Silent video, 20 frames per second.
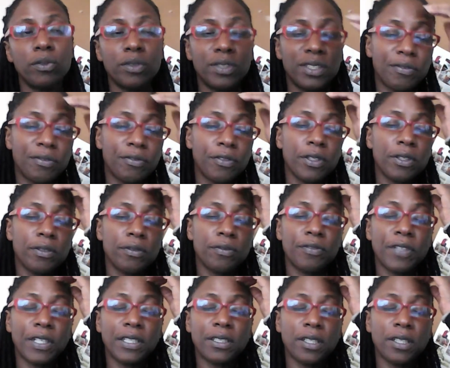
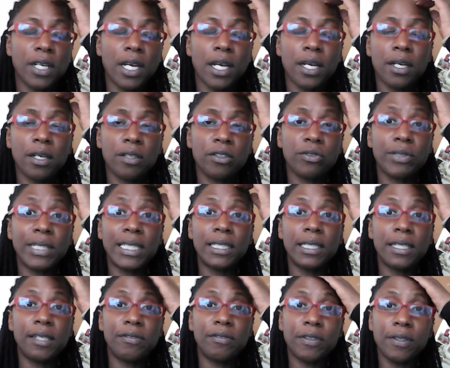different green
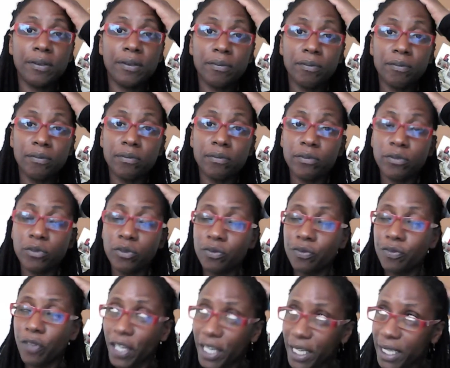leafy,
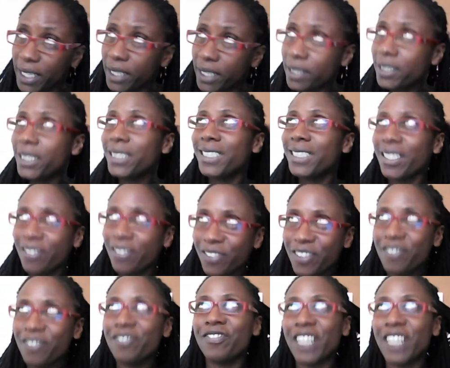30
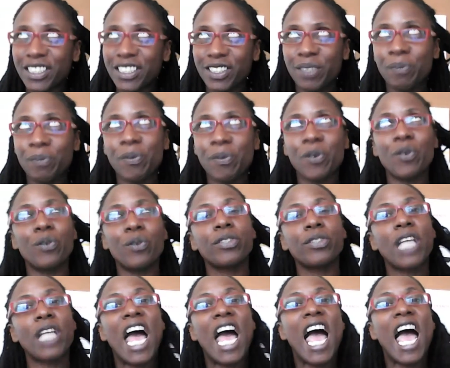different
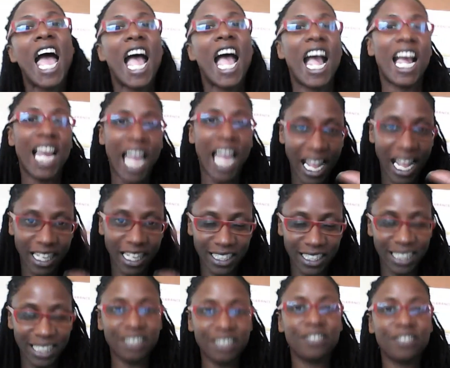vegetables
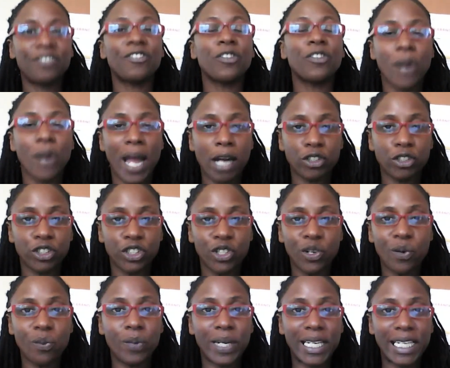throughout
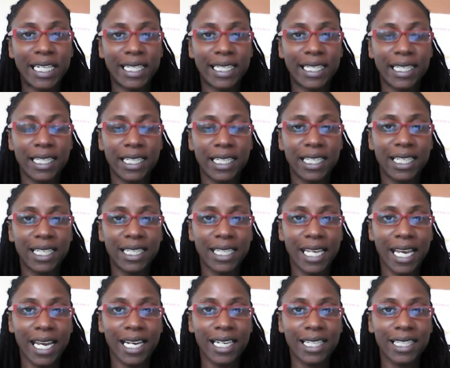your week.
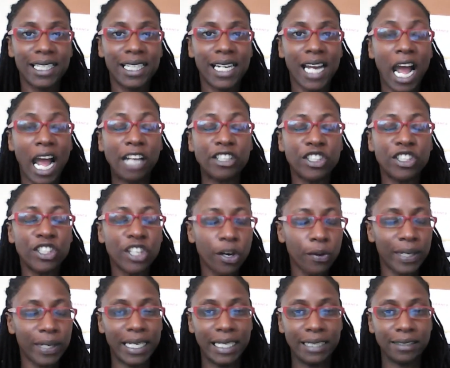Yeah. I
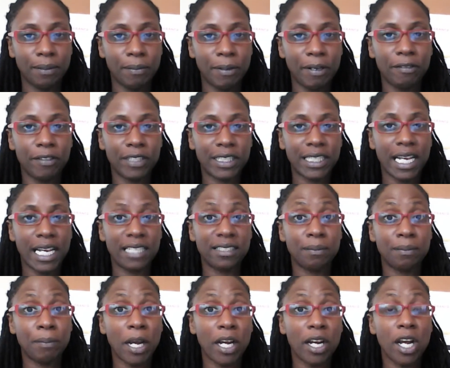know it is a bit of a
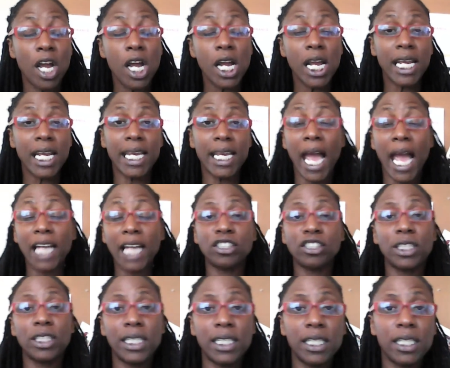test, but it
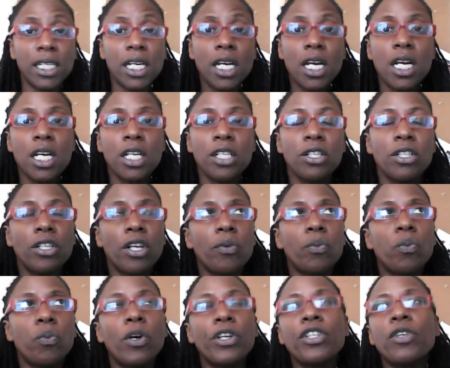actually,
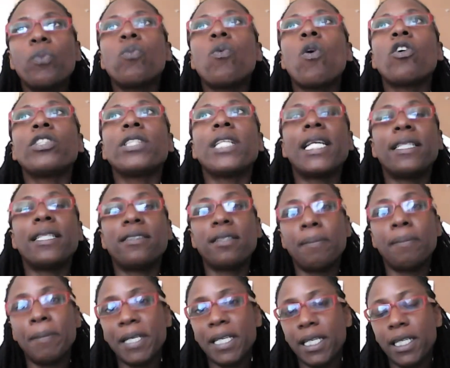what you want is
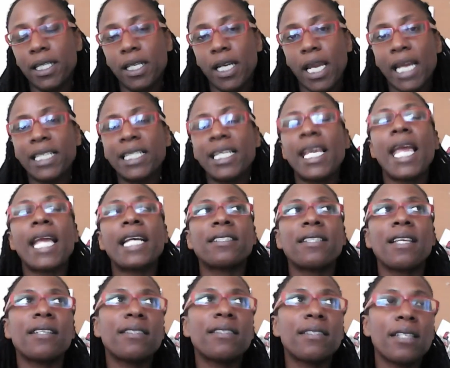to be any
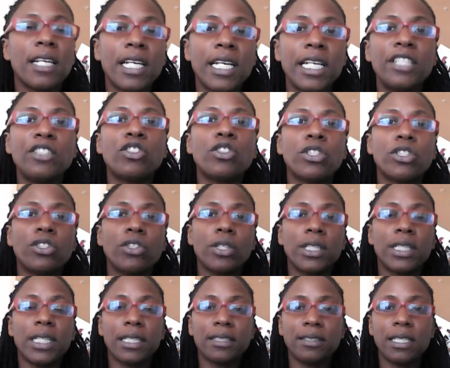excess
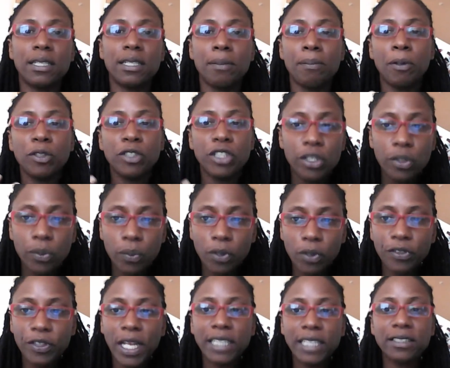estrogen that's in the body, you
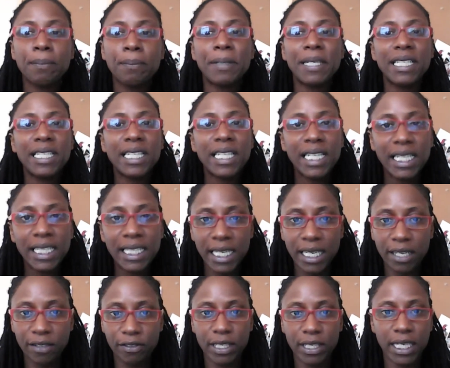want that to be
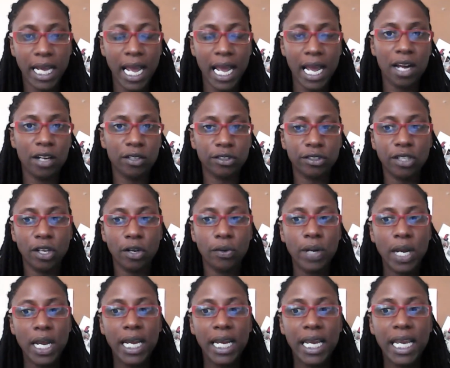clearing out. So
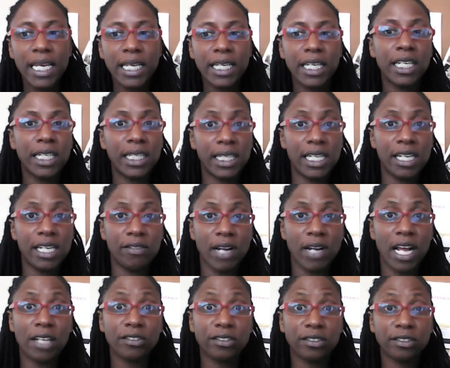it can clear
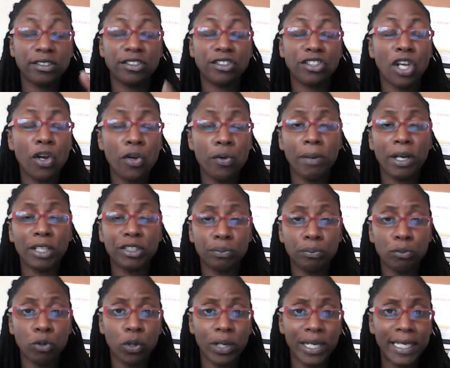out so much
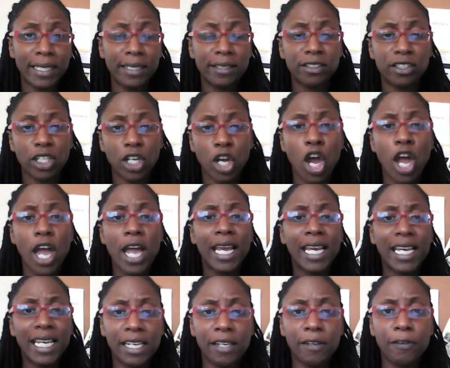more easier
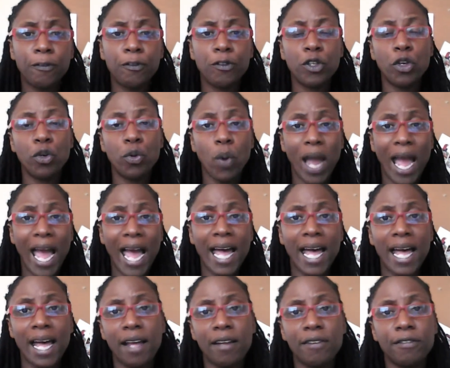if you
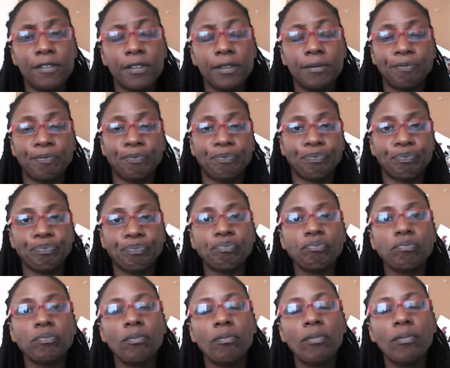have,
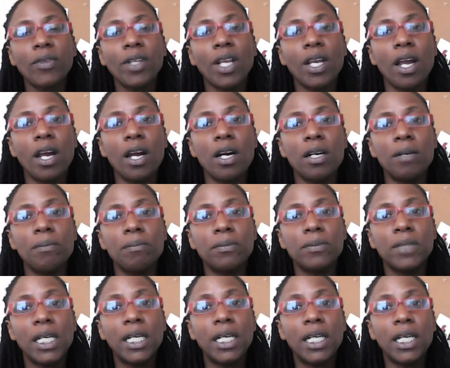
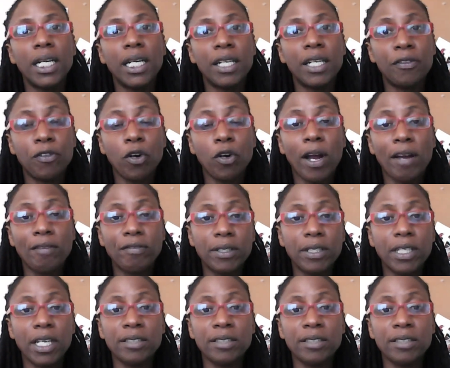um, if you're having